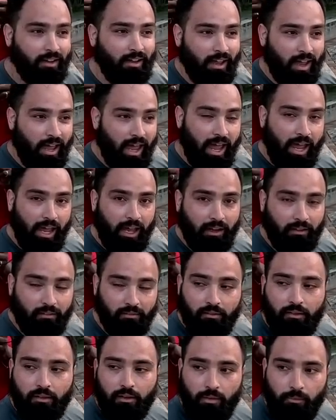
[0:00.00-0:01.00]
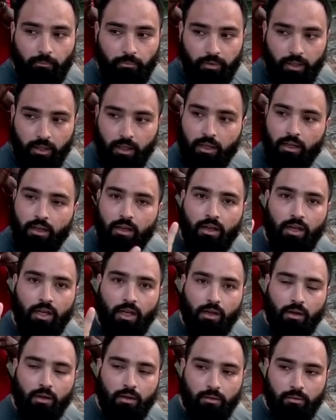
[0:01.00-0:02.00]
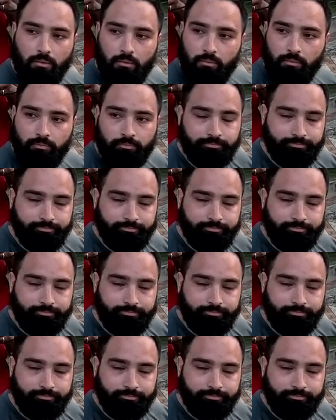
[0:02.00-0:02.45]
And you get more benefit. You get a lot of